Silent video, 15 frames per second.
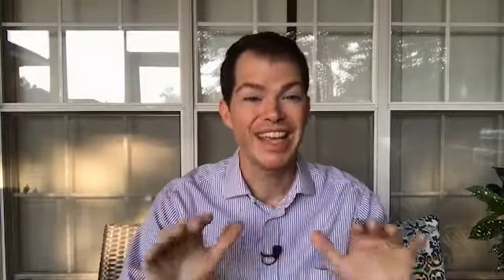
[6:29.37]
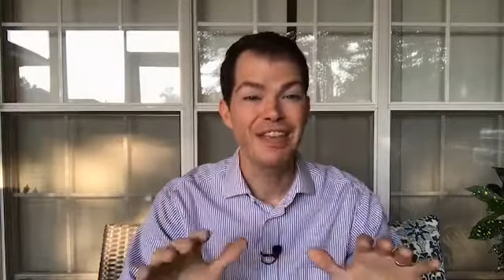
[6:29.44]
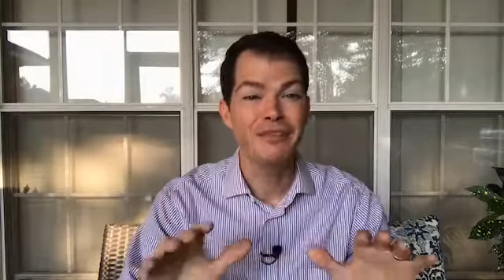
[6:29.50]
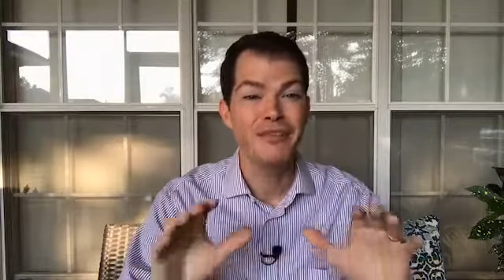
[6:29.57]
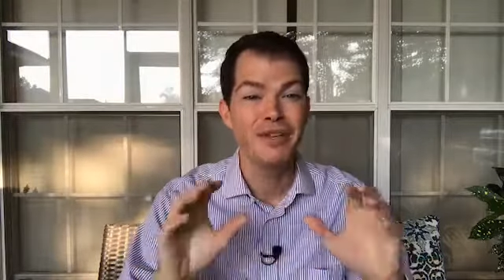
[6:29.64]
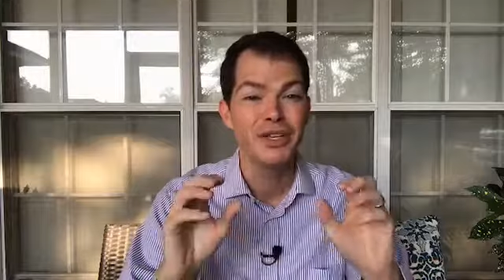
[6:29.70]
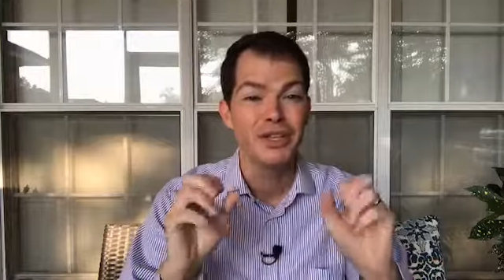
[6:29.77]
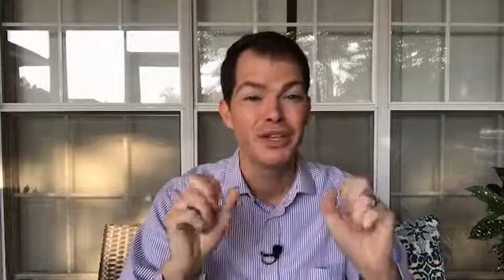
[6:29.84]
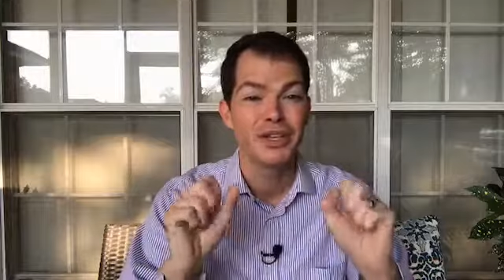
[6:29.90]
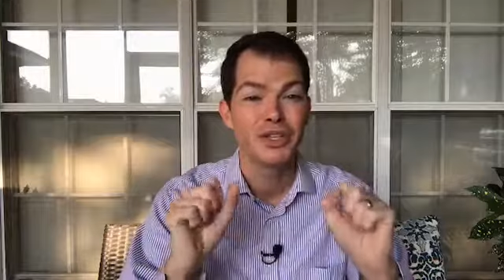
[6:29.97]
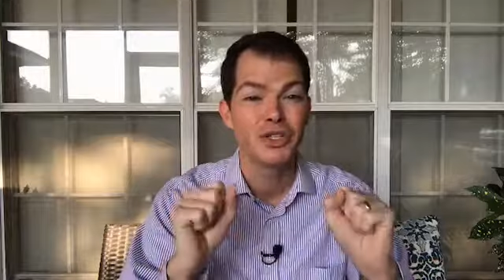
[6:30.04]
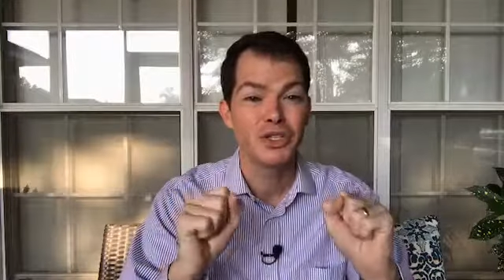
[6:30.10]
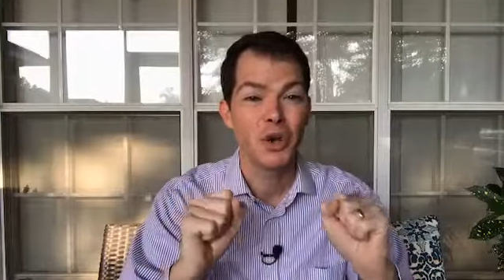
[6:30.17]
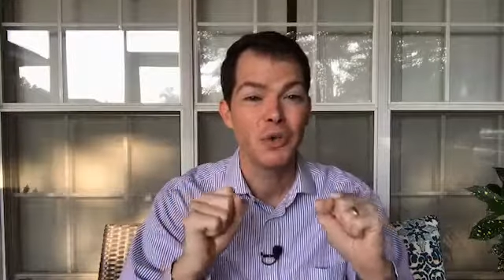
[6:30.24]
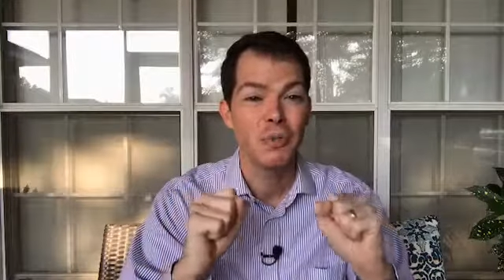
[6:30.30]
even
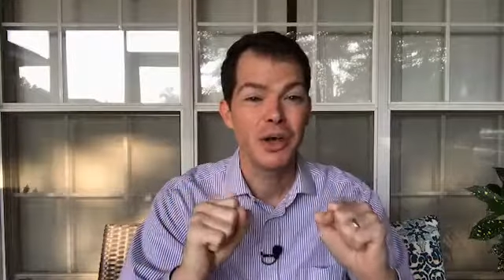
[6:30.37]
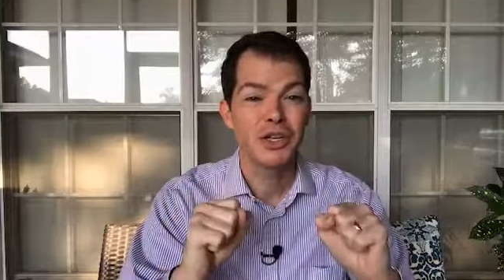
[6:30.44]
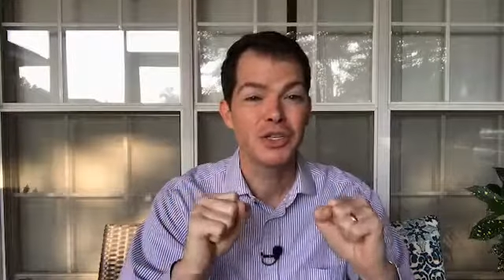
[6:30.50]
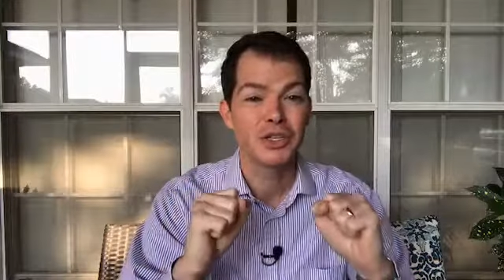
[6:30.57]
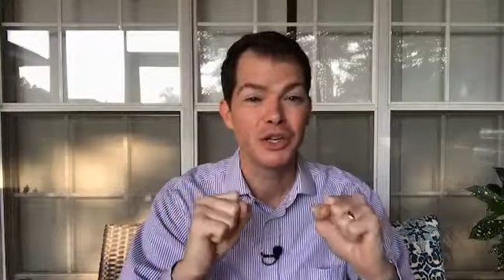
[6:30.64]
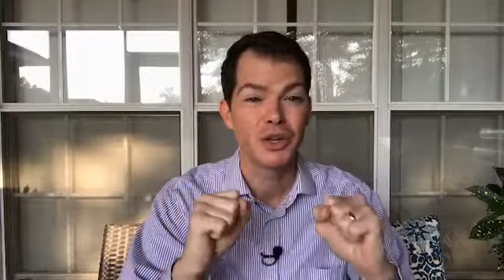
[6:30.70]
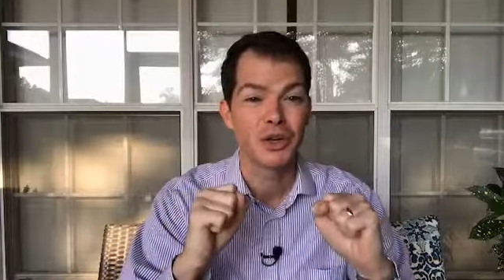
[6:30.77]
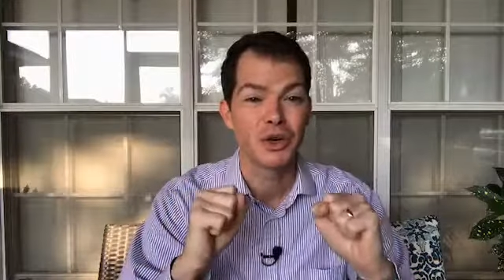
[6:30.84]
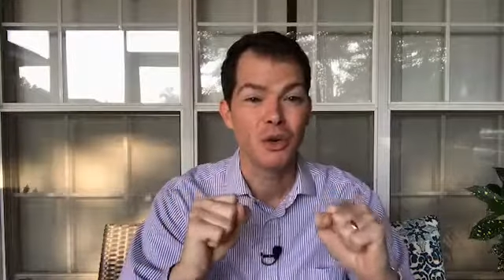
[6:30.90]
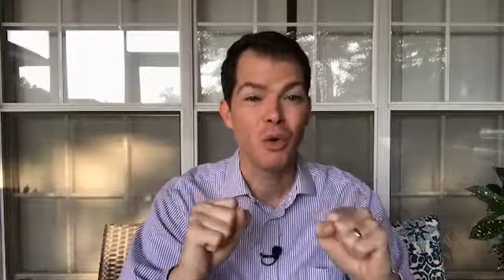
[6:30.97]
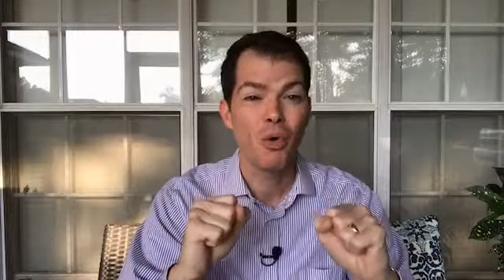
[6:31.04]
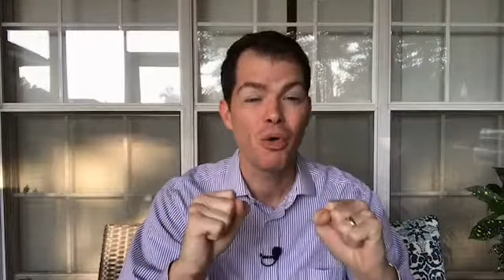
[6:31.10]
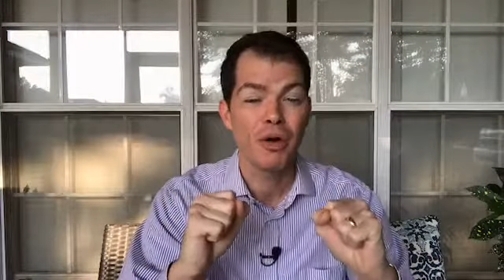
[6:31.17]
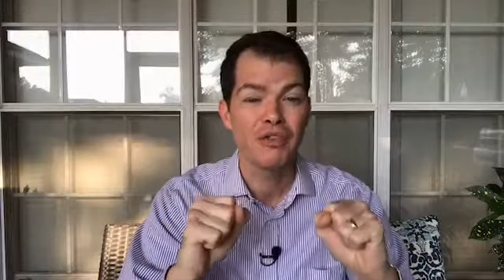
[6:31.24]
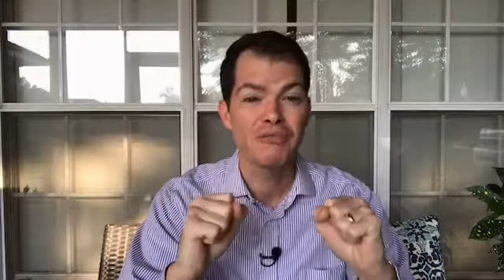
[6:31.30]
so much to the
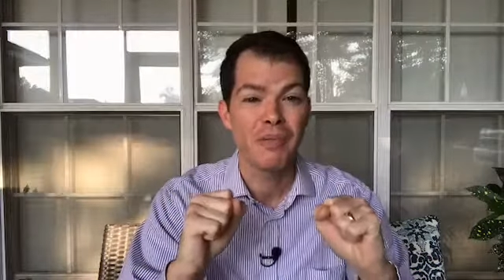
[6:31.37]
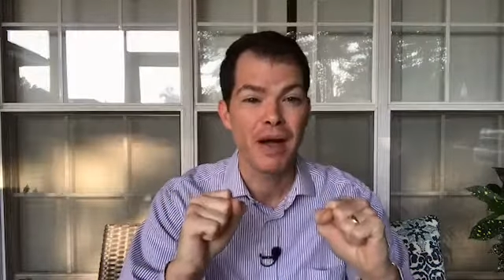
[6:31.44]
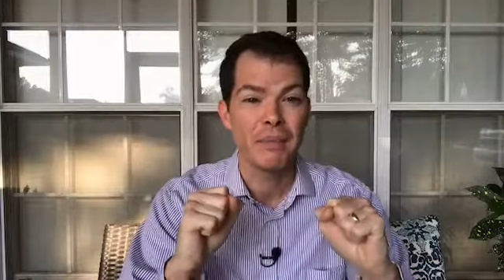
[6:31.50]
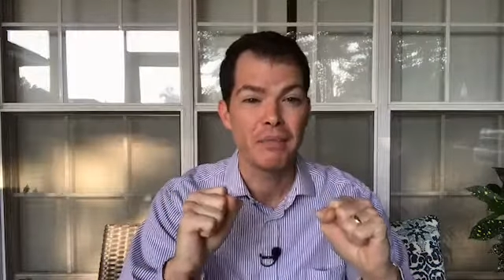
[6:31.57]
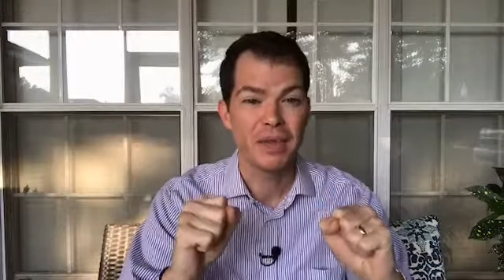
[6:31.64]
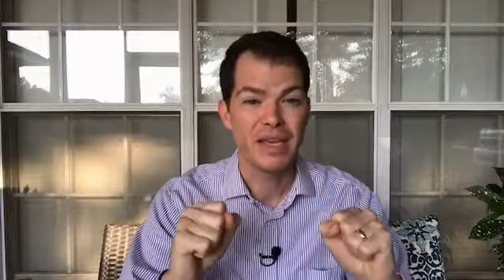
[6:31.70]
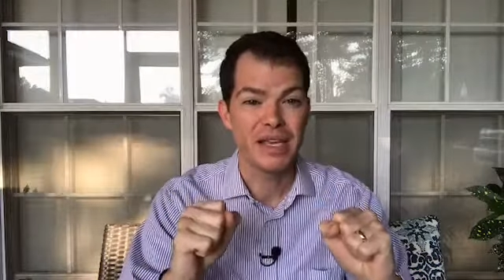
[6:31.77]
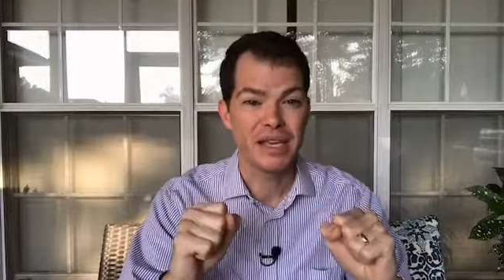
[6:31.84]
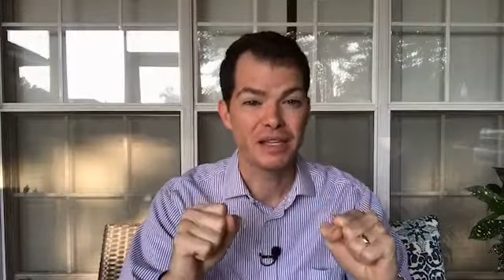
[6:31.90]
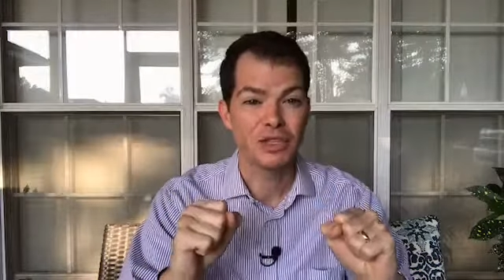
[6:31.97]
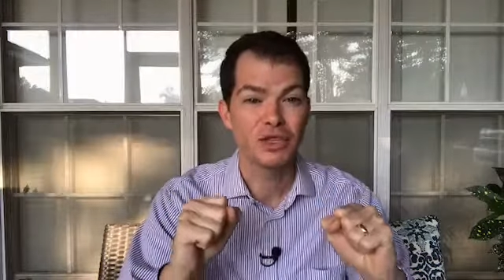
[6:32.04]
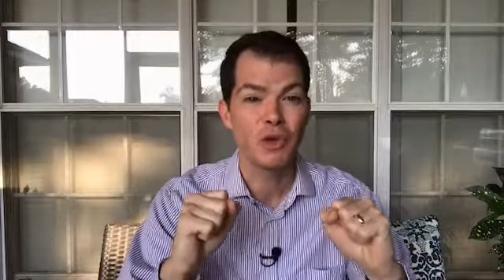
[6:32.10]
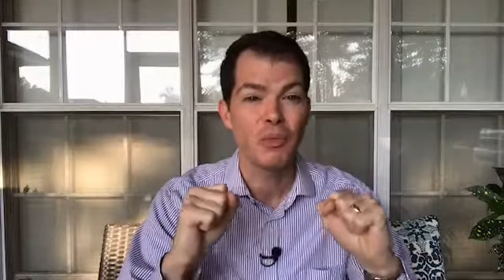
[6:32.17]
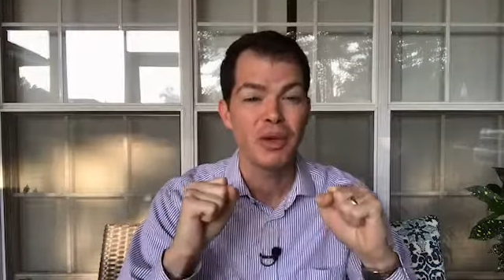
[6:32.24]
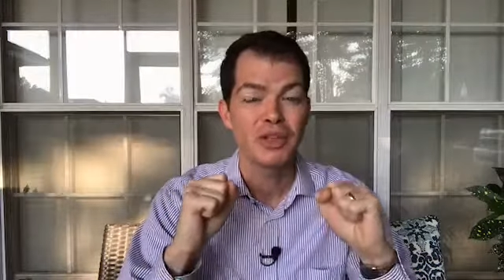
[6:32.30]
core of my being,
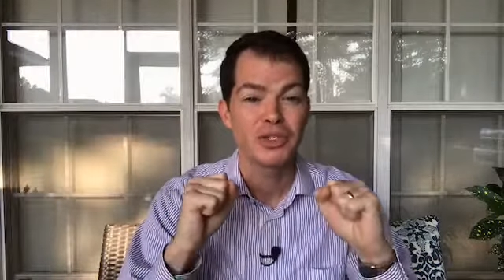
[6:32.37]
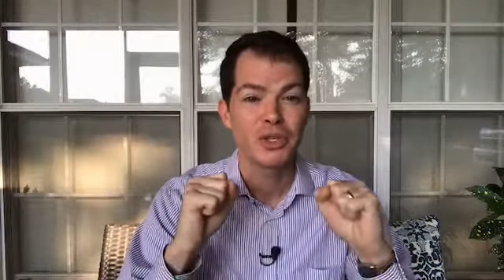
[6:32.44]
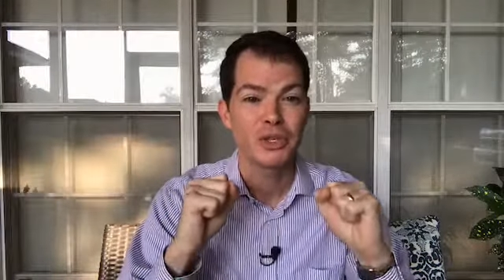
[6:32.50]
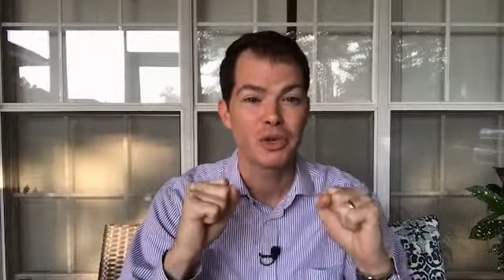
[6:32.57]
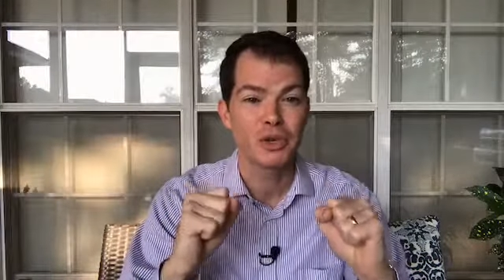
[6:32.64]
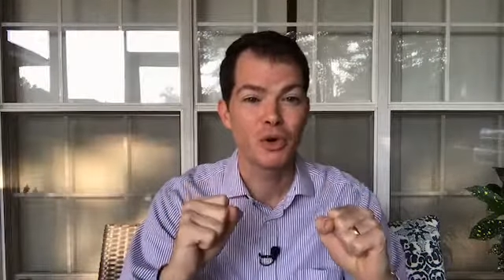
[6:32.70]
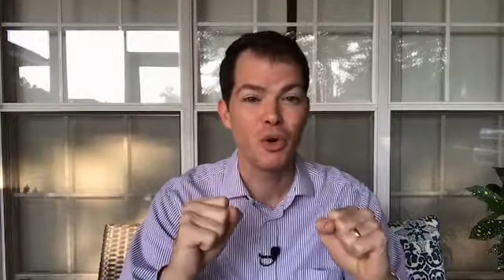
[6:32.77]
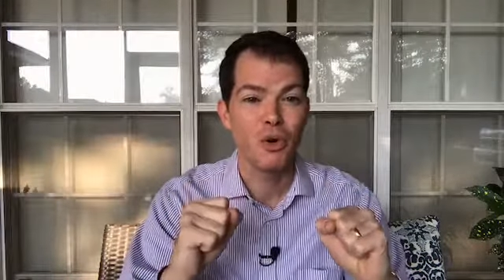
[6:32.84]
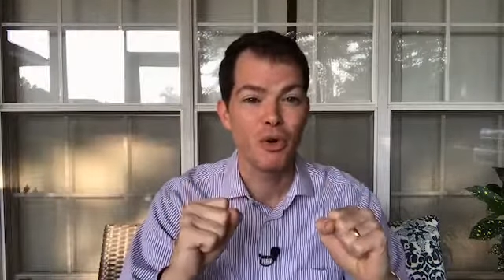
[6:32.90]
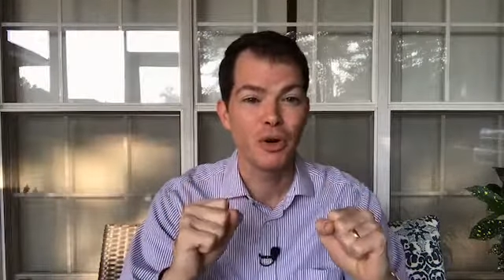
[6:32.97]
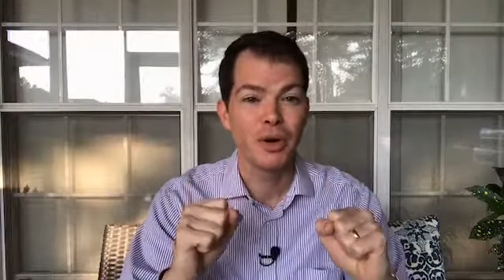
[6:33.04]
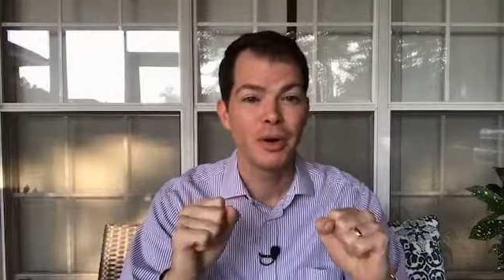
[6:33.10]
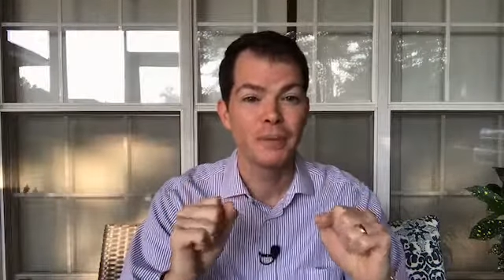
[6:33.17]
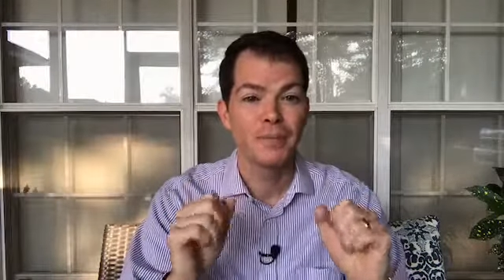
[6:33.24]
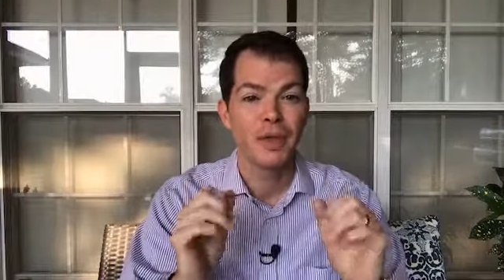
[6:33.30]
so much to the core